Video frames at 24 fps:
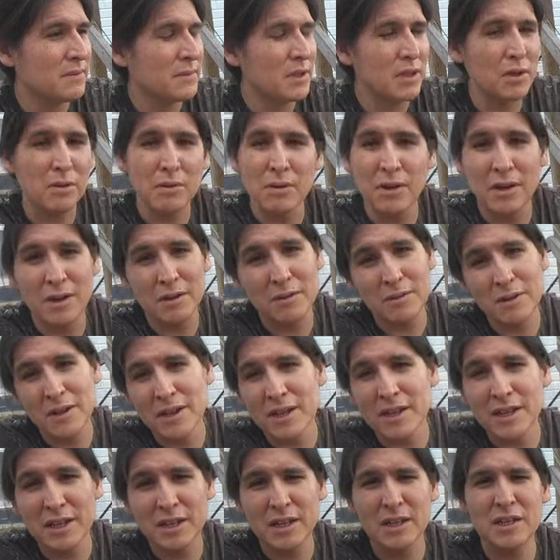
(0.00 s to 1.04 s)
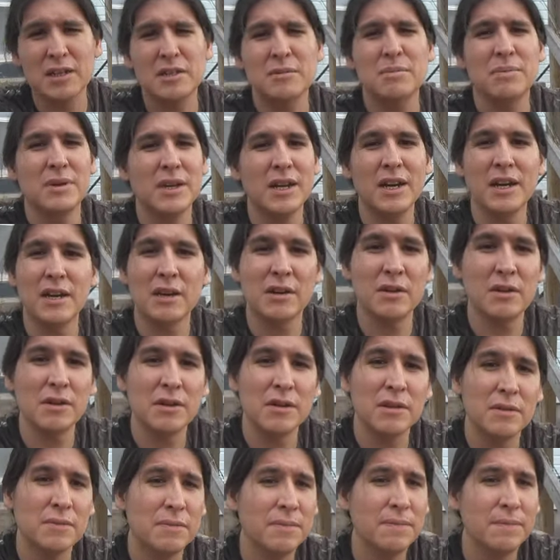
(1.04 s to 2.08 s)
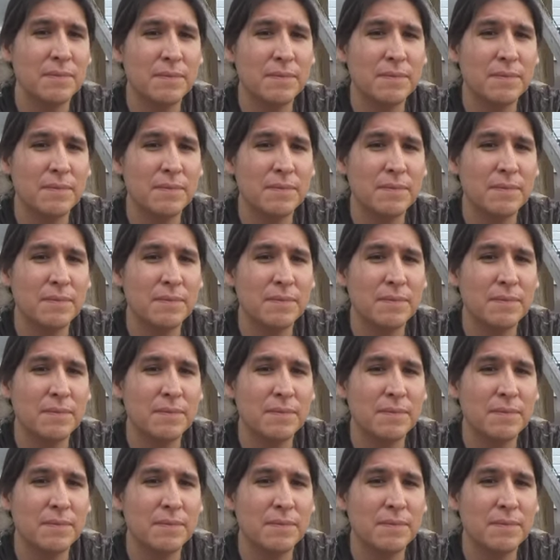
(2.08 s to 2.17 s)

the wrong way, I guess, but I don't know.